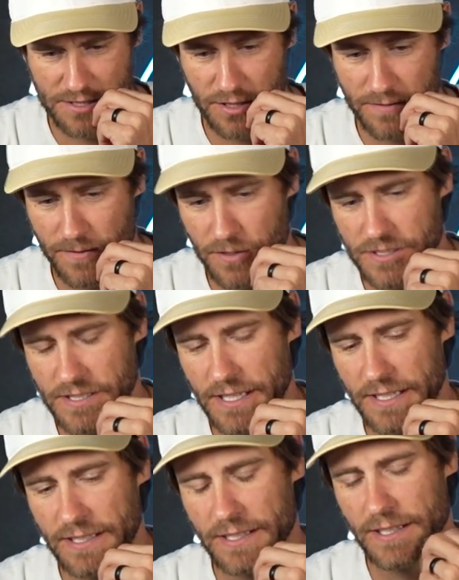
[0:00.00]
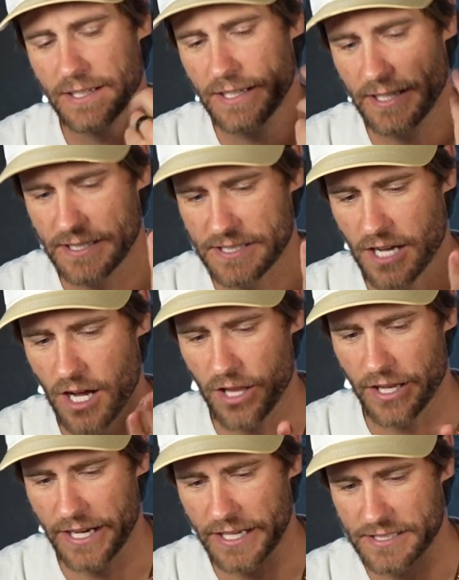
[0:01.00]
So the first thing is
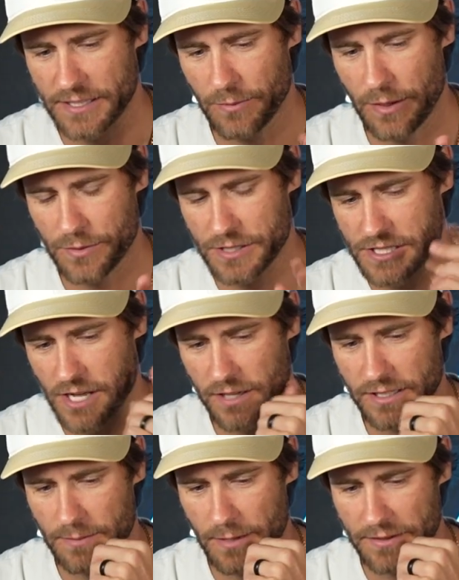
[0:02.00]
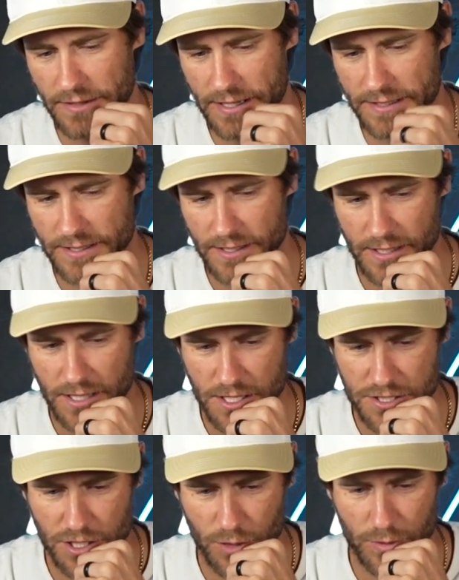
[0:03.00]
holidays, and we were just talking about that.
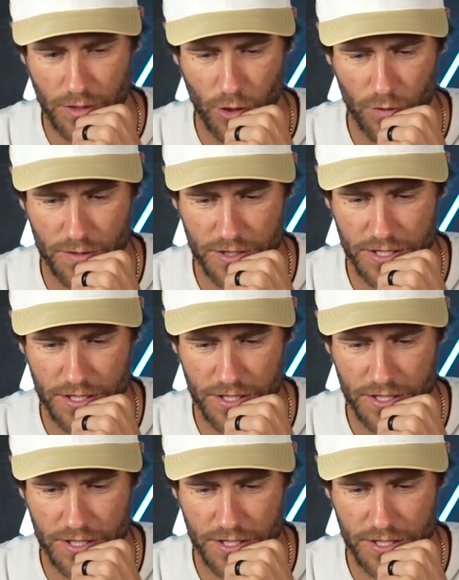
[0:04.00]
So over